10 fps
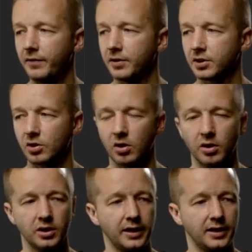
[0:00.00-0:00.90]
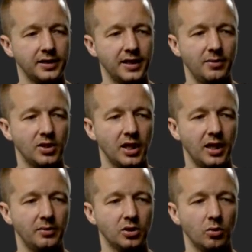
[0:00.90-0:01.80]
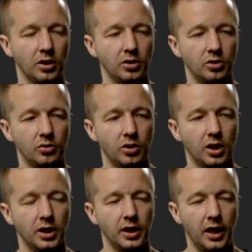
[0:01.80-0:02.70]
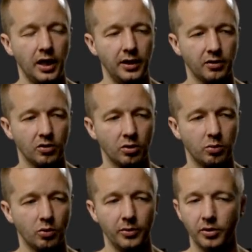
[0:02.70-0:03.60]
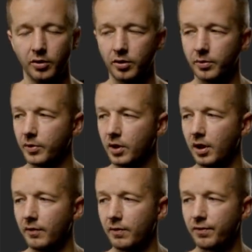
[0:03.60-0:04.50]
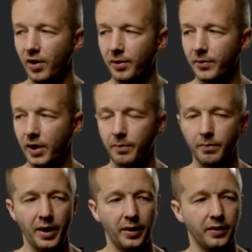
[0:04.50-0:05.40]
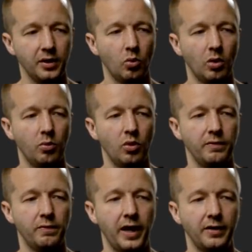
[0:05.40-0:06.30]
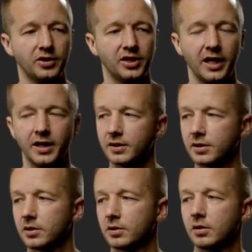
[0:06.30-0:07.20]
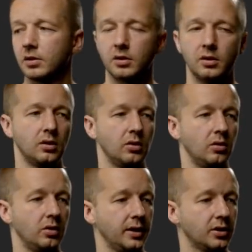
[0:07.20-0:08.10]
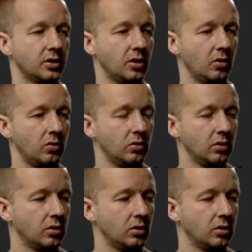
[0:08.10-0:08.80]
to have this start at the same time. So we're going to do uh, in the third parameter of the from method, 1.5 seconds. All right, so